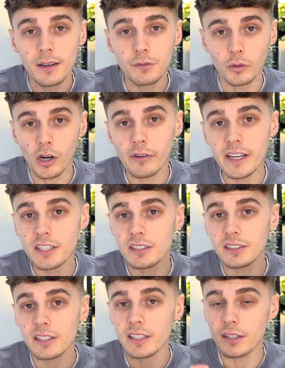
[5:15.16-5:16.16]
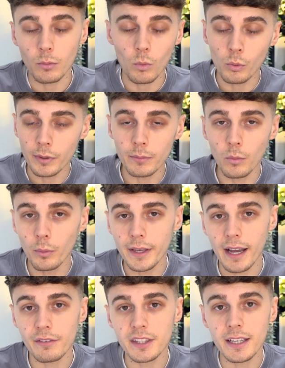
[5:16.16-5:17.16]
for our agency and what we
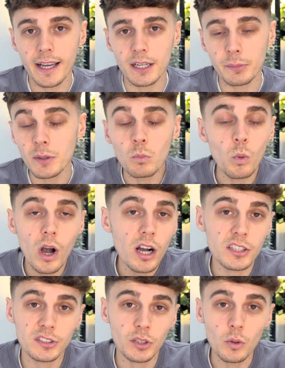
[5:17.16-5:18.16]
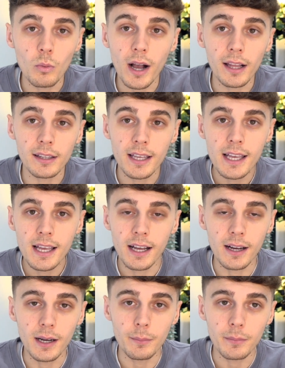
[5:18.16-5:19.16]
have in the academy work so well.
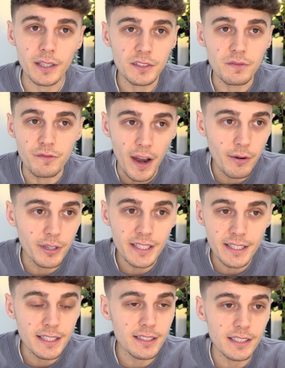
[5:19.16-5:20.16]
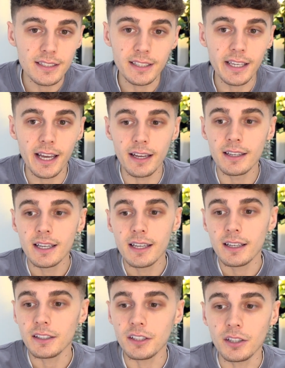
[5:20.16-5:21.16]
It's very easy to get
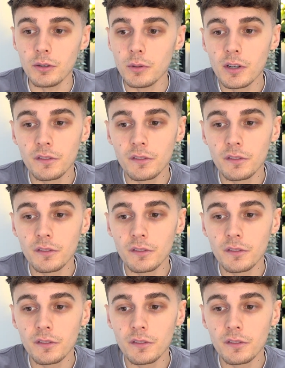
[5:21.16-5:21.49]
4,